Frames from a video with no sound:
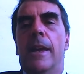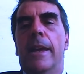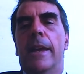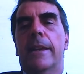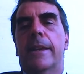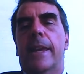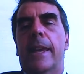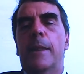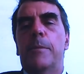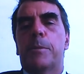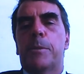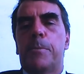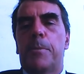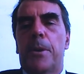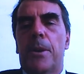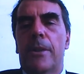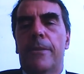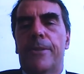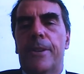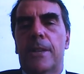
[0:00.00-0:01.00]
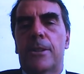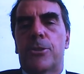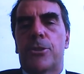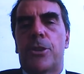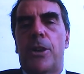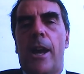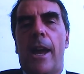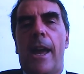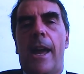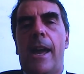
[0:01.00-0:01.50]
It keeps perfect
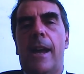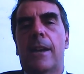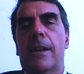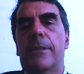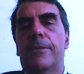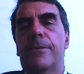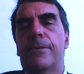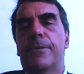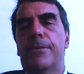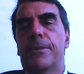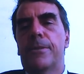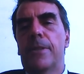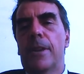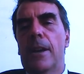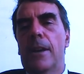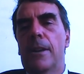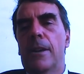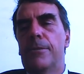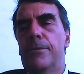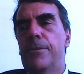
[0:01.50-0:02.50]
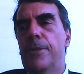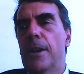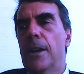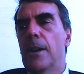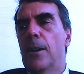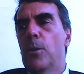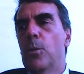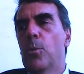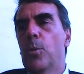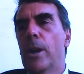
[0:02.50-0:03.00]
track of
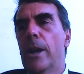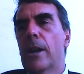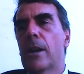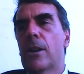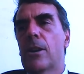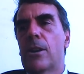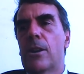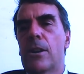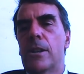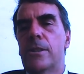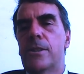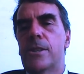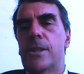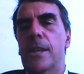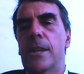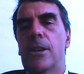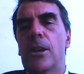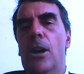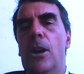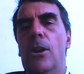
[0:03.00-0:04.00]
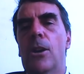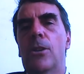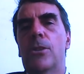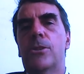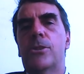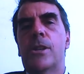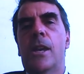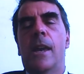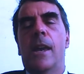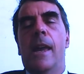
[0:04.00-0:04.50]
where currency
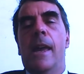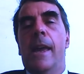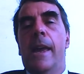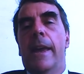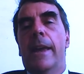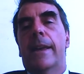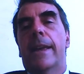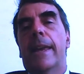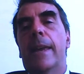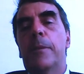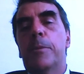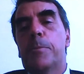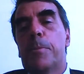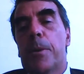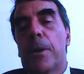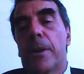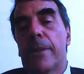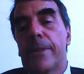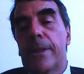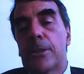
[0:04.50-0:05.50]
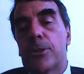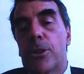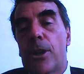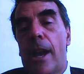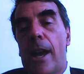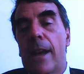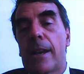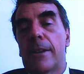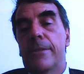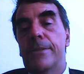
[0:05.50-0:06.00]
goes. It keeps perfect
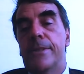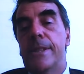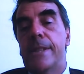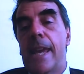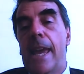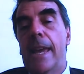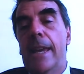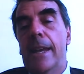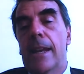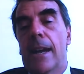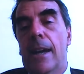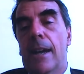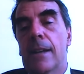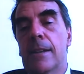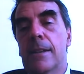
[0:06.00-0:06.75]
track of data.